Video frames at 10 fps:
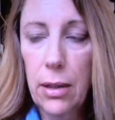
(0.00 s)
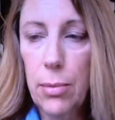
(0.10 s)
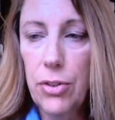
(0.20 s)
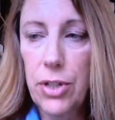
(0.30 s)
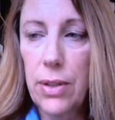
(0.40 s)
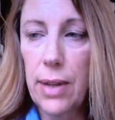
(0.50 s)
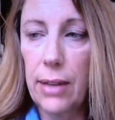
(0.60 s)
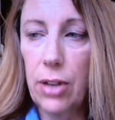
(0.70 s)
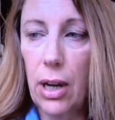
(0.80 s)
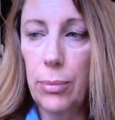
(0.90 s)
commission
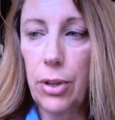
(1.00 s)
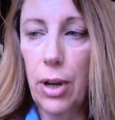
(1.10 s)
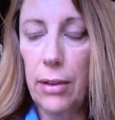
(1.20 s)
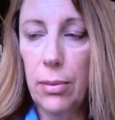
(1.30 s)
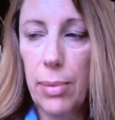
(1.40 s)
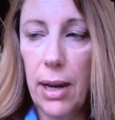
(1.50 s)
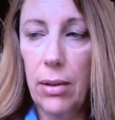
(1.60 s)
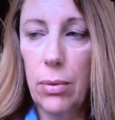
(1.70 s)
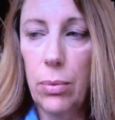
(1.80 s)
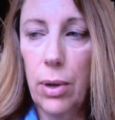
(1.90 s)
that Tom talked
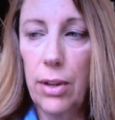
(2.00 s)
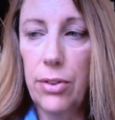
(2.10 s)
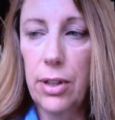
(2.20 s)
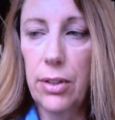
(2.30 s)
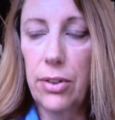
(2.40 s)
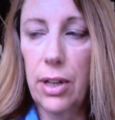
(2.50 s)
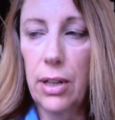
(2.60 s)
about was this